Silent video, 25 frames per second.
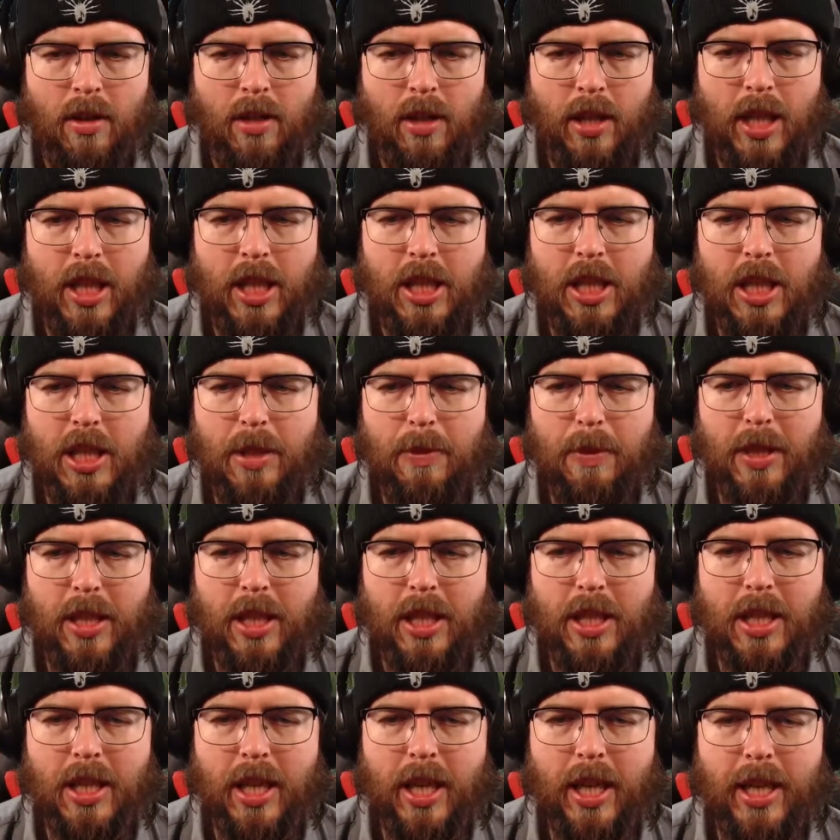He's as big
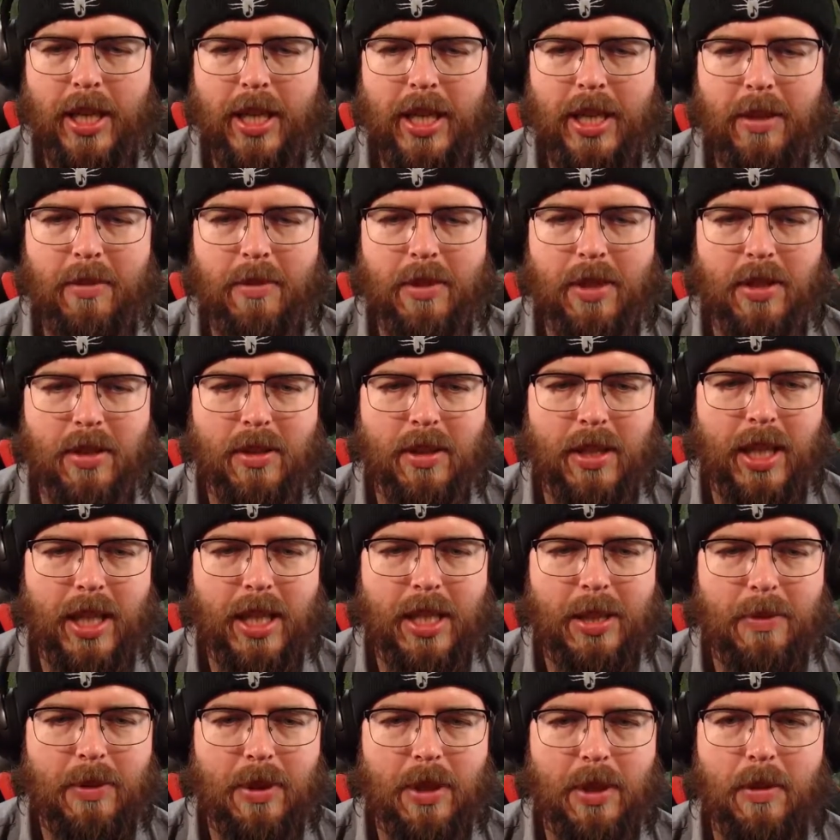as I am, dude.
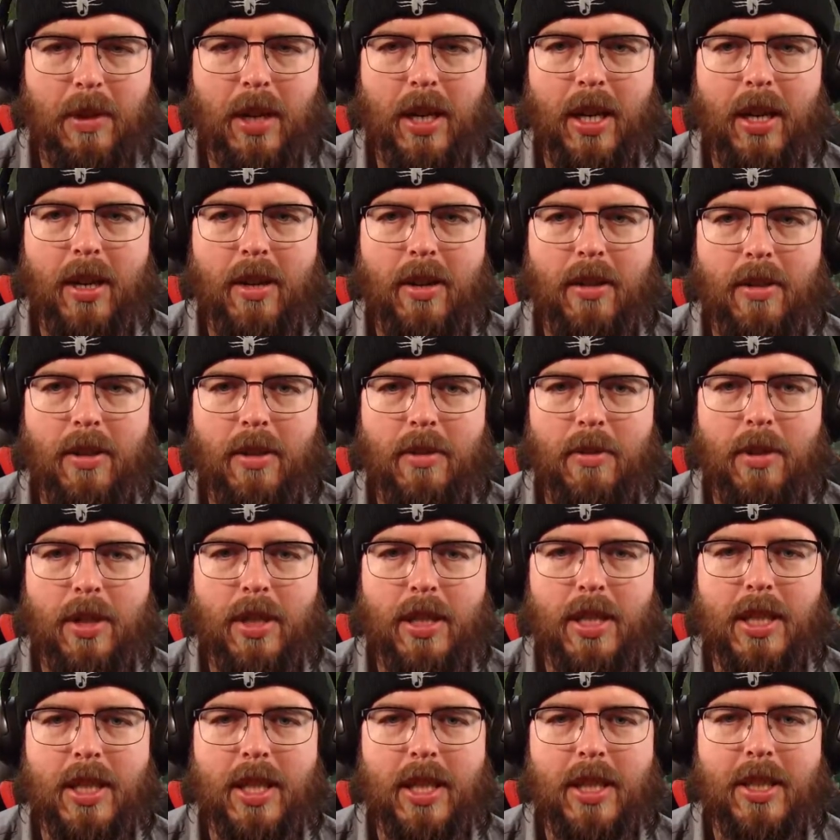That's pretty wild. What
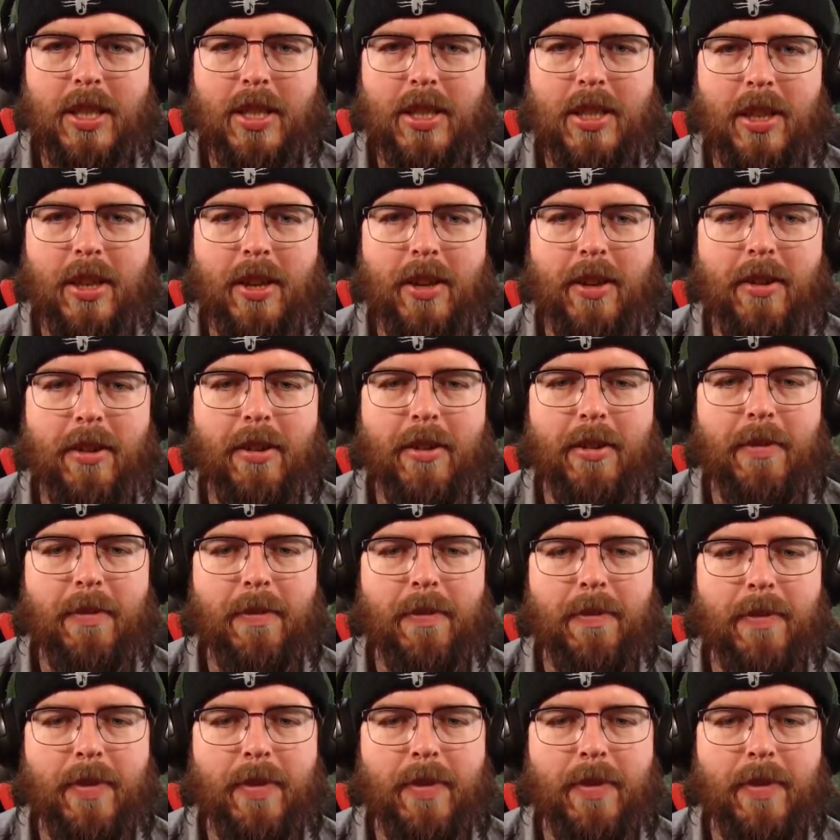is this though?